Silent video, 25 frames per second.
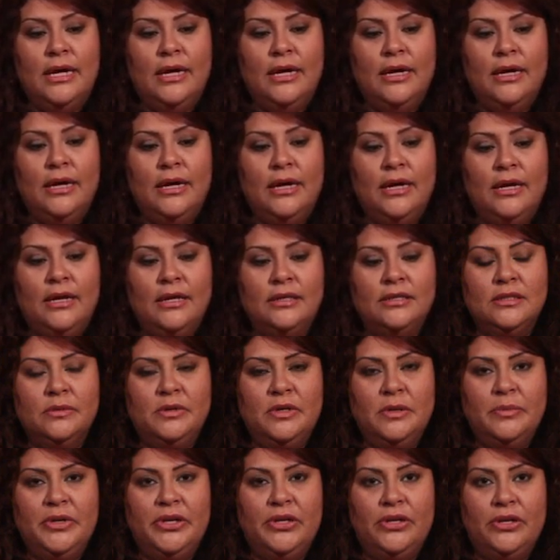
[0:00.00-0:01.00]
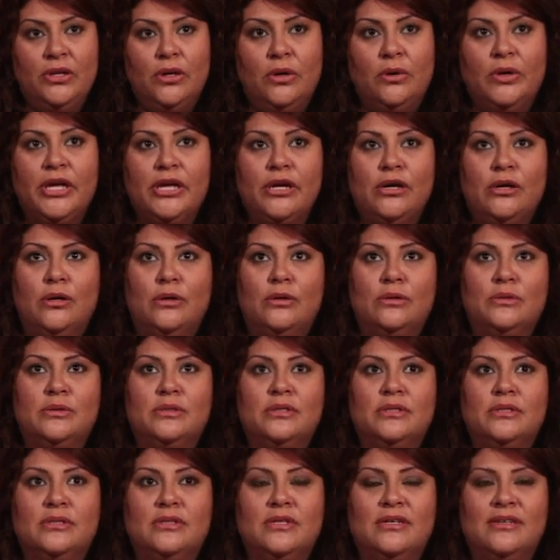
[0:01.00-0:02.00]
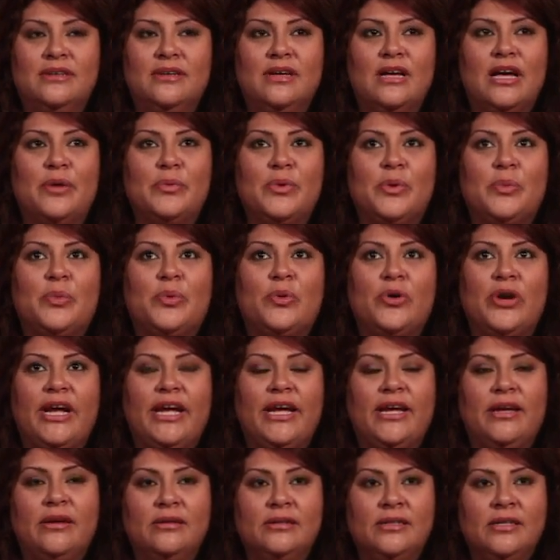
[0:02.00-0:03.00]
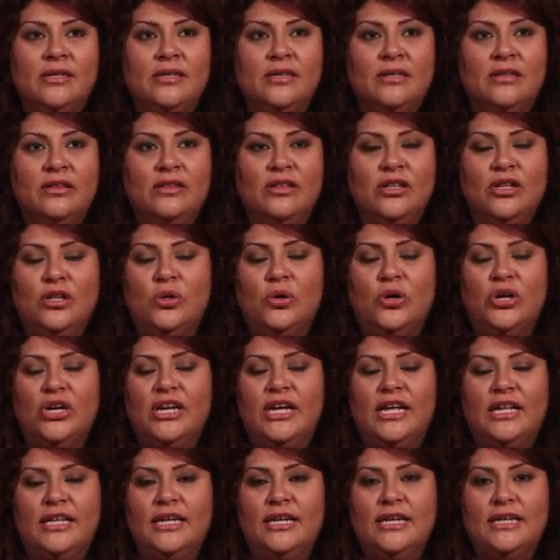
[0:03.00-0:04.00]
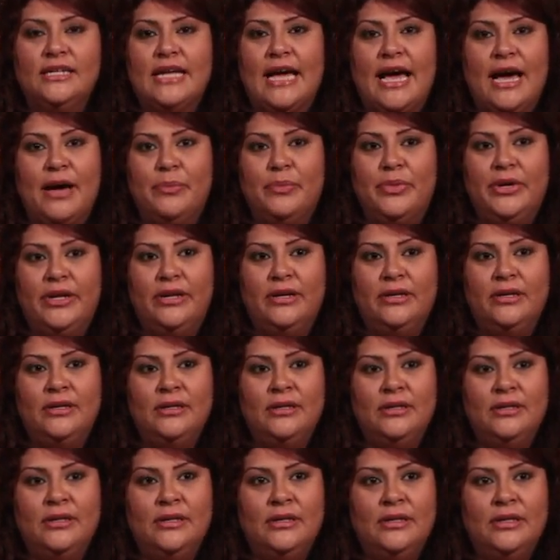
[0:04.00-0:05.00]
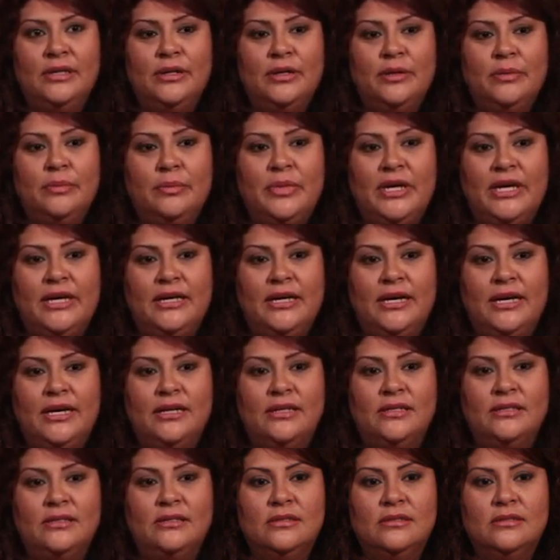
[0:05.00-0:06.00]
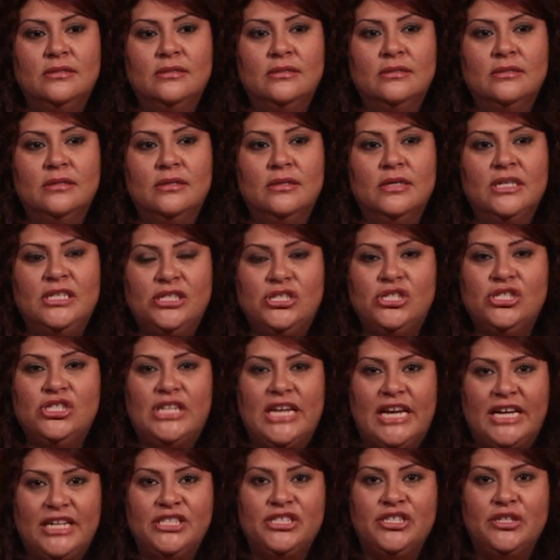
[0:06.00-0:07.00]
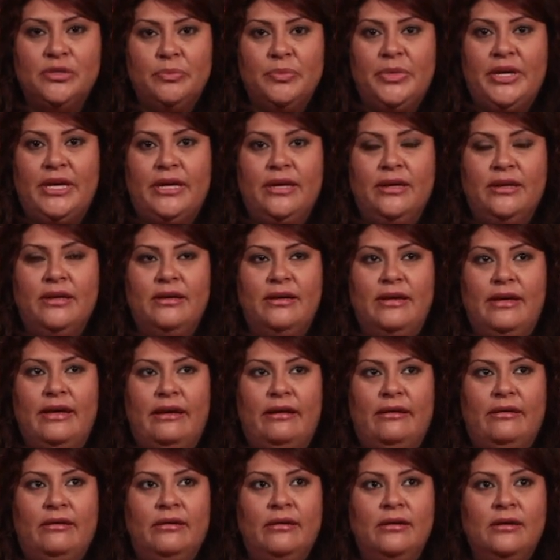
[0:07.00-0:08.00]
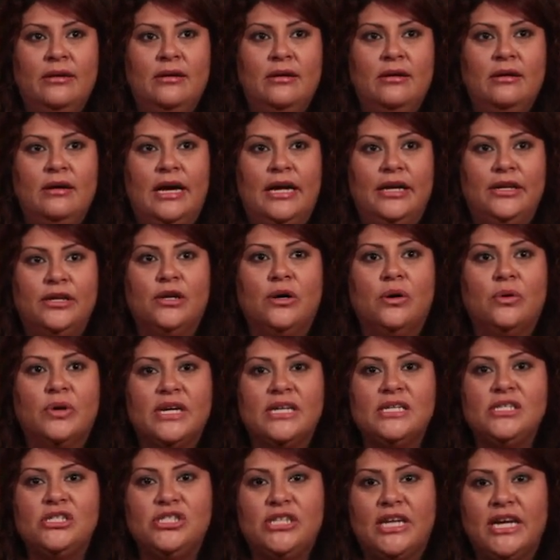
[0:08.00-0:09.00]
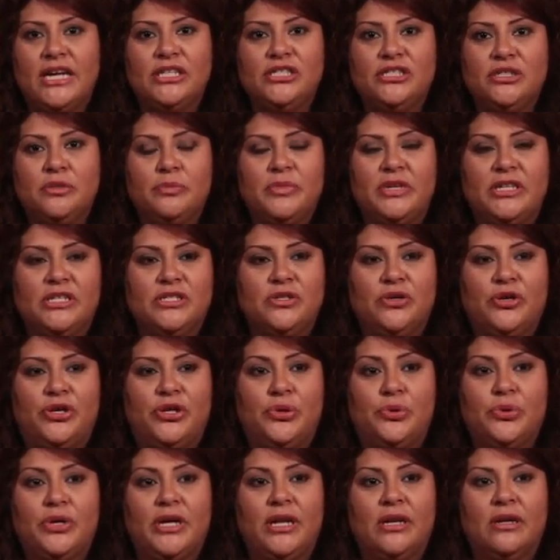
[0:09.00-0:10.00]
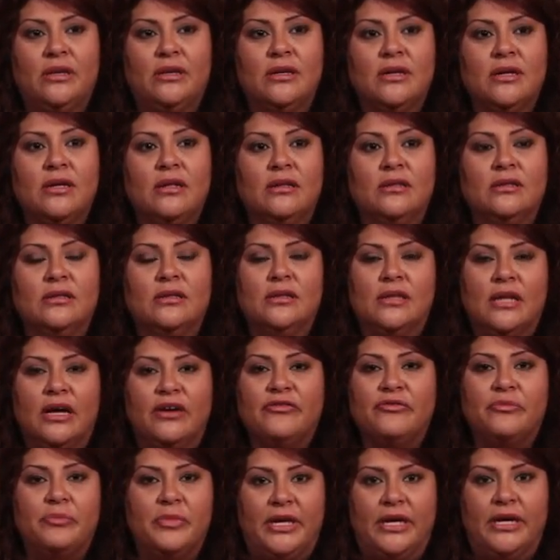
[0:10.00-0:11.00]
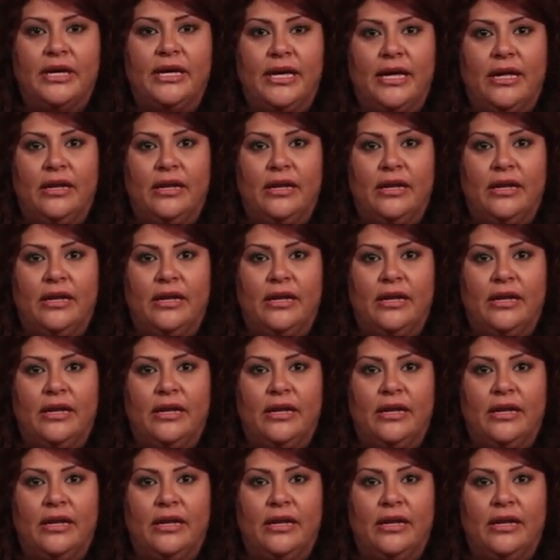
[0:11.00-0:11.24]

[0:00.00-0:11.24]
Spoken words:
And I said, what do you mean you know? He goes, I've been praying the Lord not let it happen because he's changing me. And I know he's changing me so you can love me again.